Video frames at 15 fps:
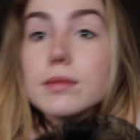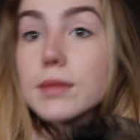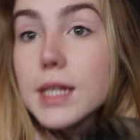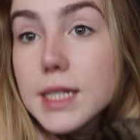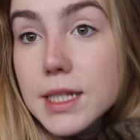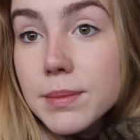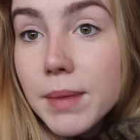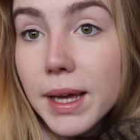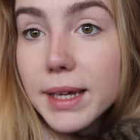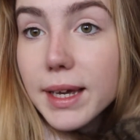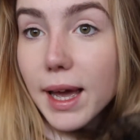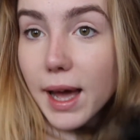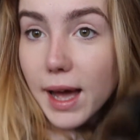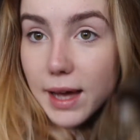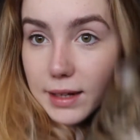This is my
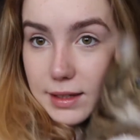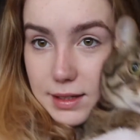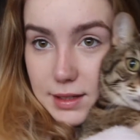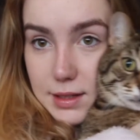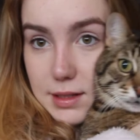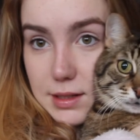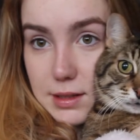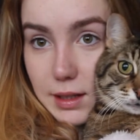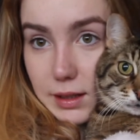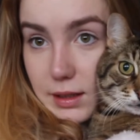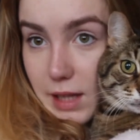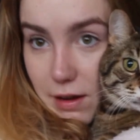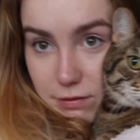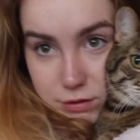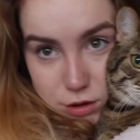cat. He's like
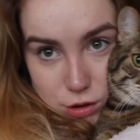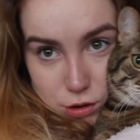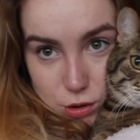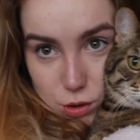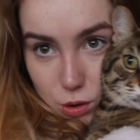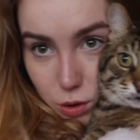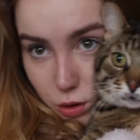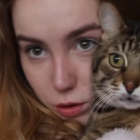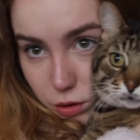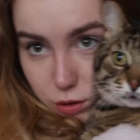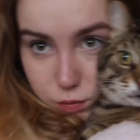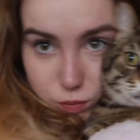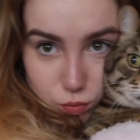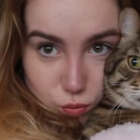11 years old.